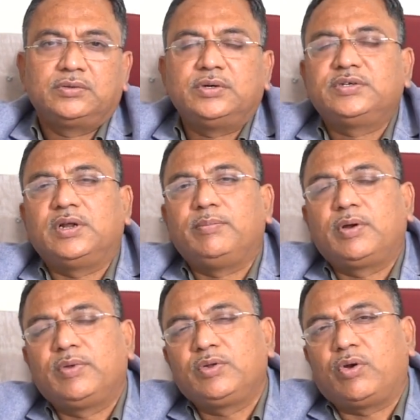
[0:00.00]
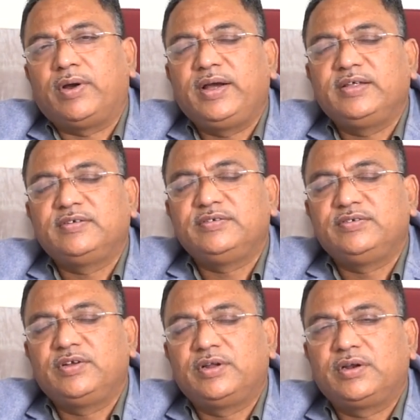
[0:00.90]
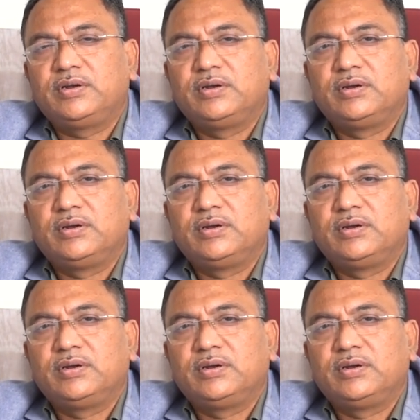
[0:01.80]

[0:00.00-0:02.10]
So it's a number one chronic disease in children.